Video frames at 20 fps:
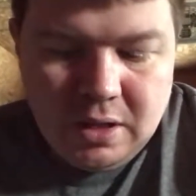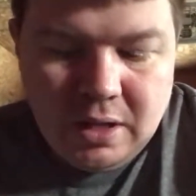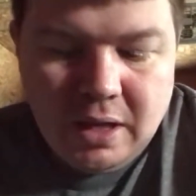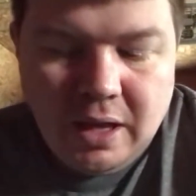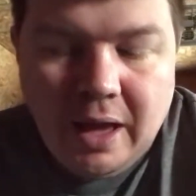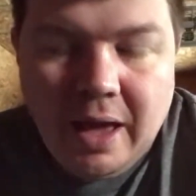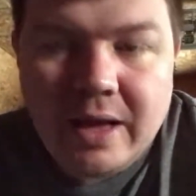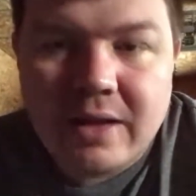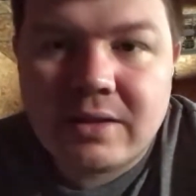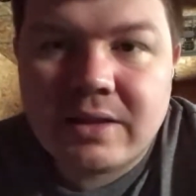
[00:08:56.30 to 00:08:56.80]

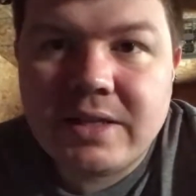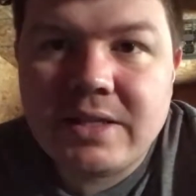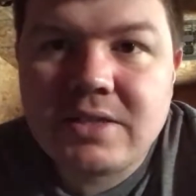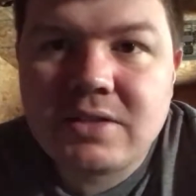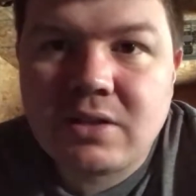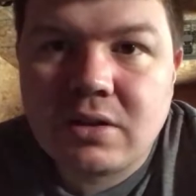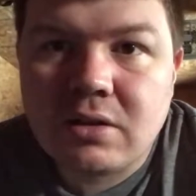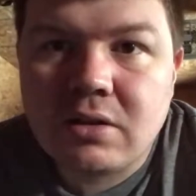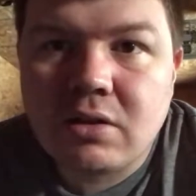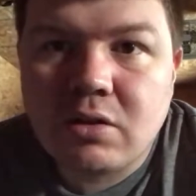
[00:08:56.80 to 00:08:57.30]
At
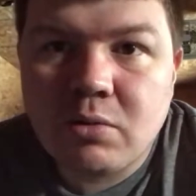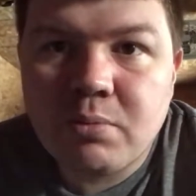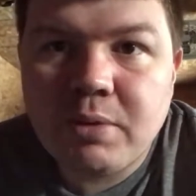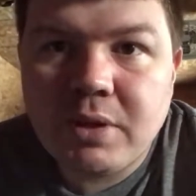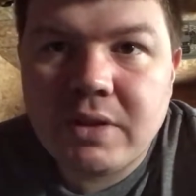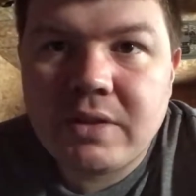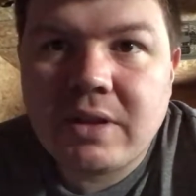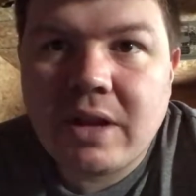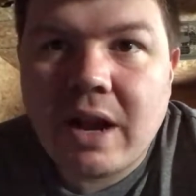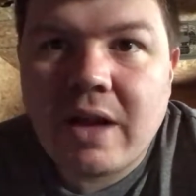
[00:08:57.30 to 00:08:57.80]
least a little
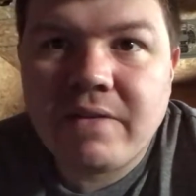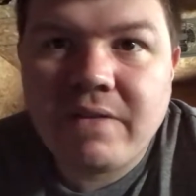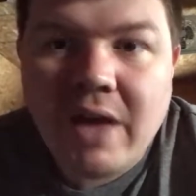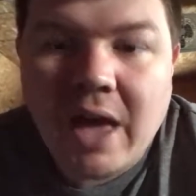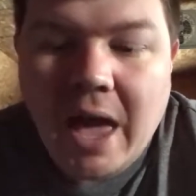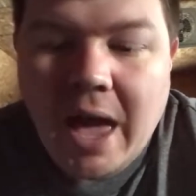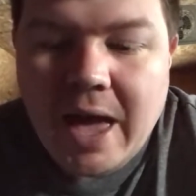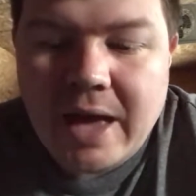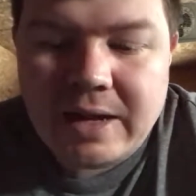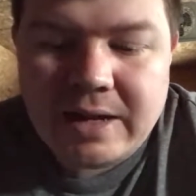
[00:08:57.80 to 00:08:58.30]
bit that I've
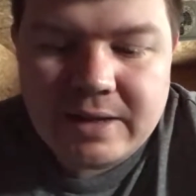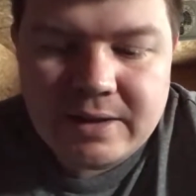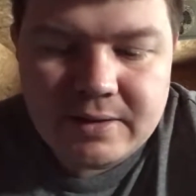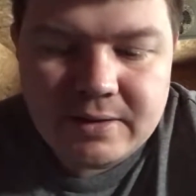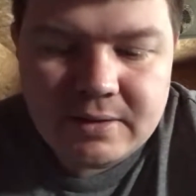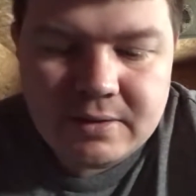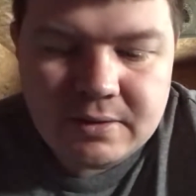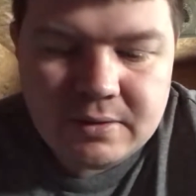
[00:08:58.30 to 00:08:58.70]
had it.